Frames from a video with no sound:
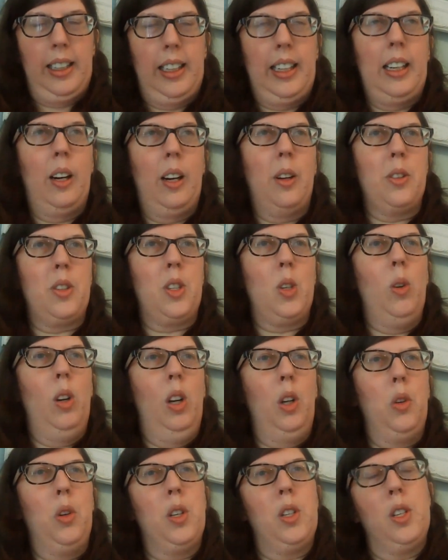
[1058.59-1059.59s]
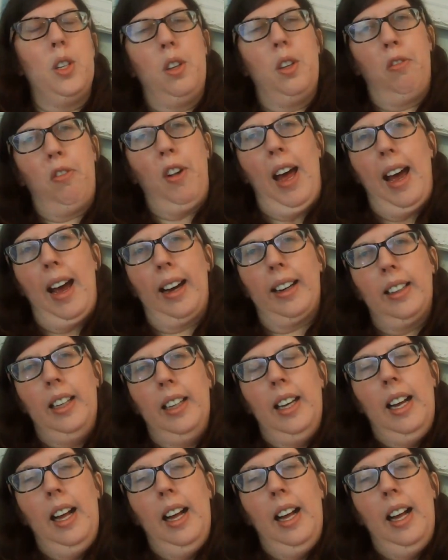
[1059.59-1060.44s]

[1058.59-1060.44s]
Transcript: He also alluded to the fact